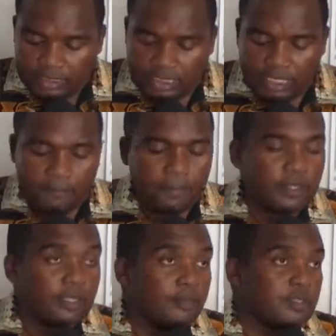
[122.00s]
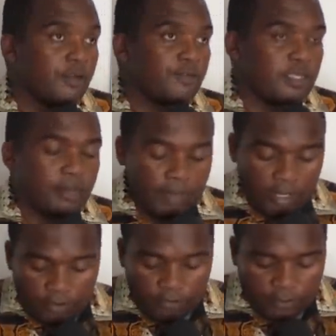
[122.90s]
take upon themselves the
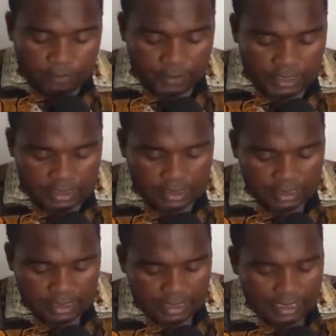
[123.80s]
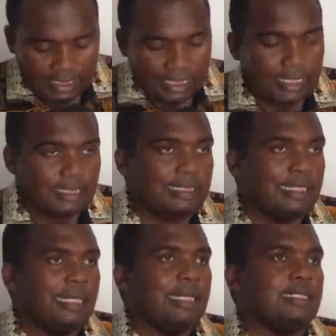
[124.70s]
mark of the beast, uh,
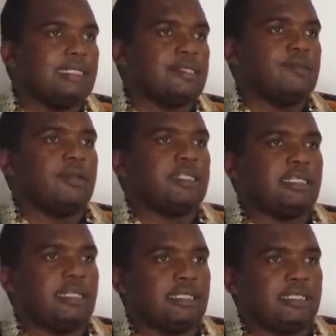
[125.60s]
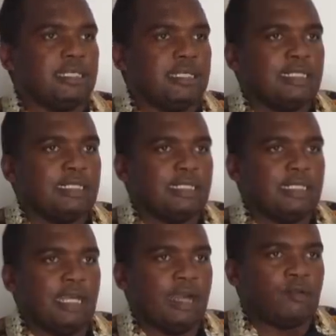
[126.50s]
the end is not yet.
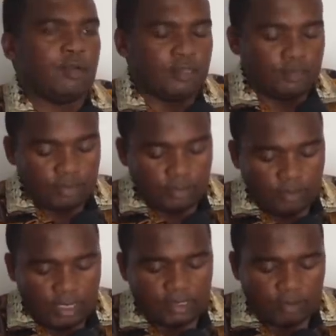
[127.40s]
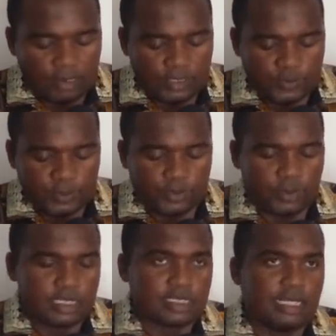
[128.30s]
According to what the Holy
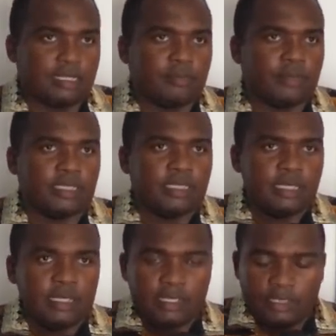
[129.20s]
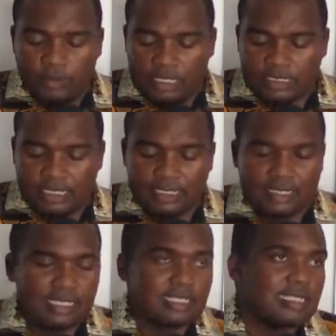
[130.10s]
Spirit was telling me, you are
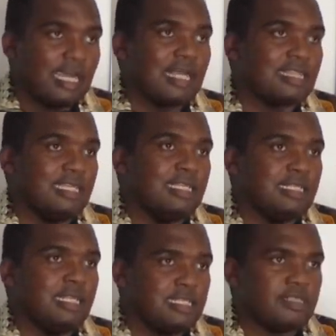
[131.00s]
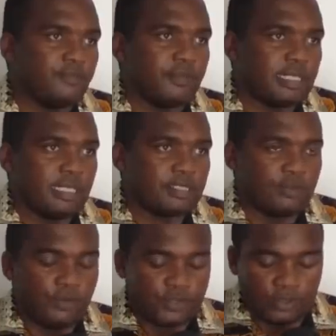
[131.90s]
saying these are the
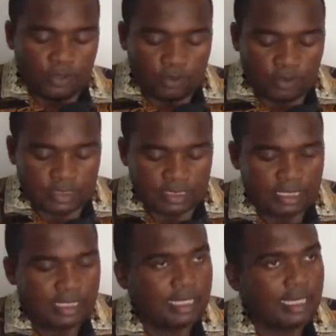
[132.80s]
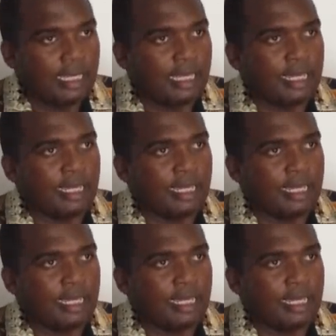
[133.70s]
intensification of sorrows uh,